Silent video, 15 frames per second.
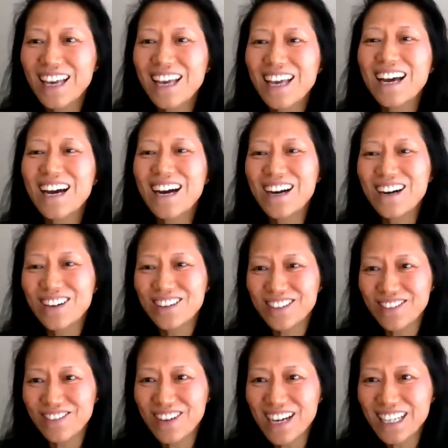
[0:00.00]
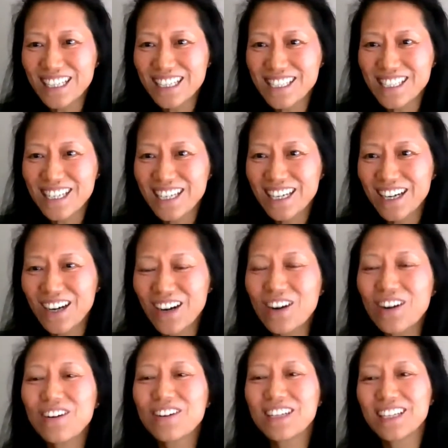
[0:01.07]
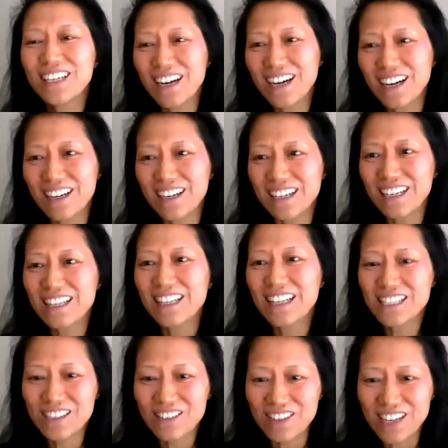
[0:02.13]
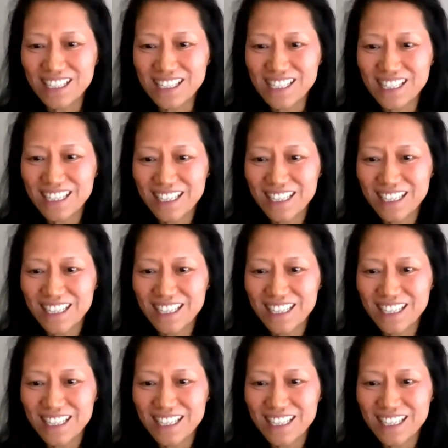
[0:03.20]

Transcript: Oh, right. Oh, Li Hang, that's great.